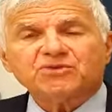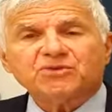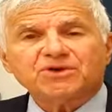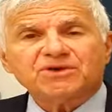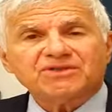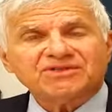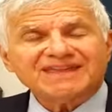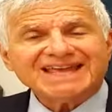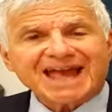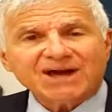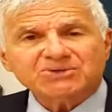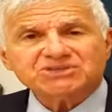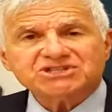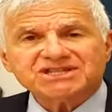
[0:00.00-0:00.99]
for the
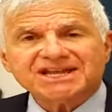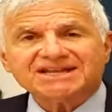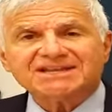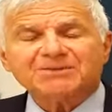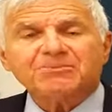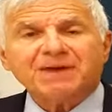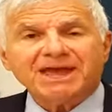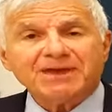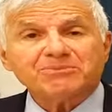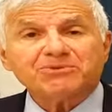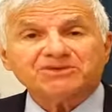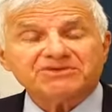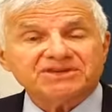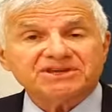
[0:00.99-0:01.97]
outstanding
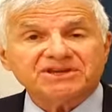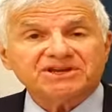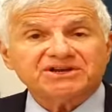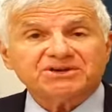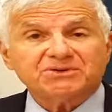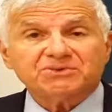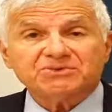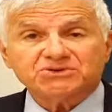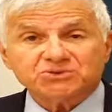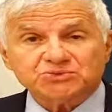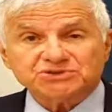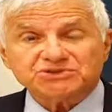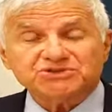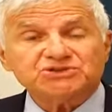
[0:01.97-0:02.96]
paper of the year, which
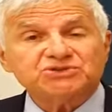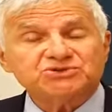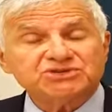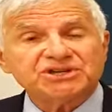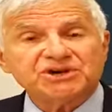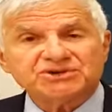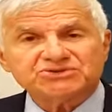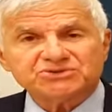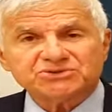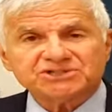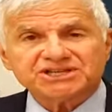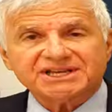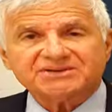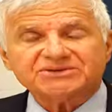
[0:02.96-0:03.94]
was using
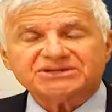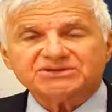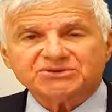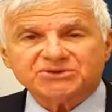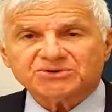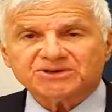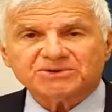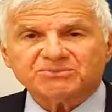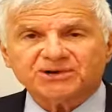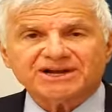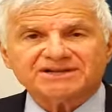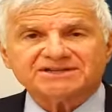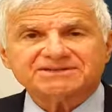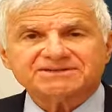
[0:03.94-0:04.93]
ultrasound in early
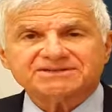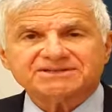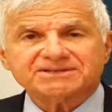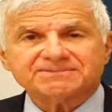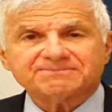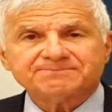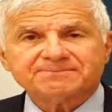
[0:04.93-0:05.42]
pregnancy.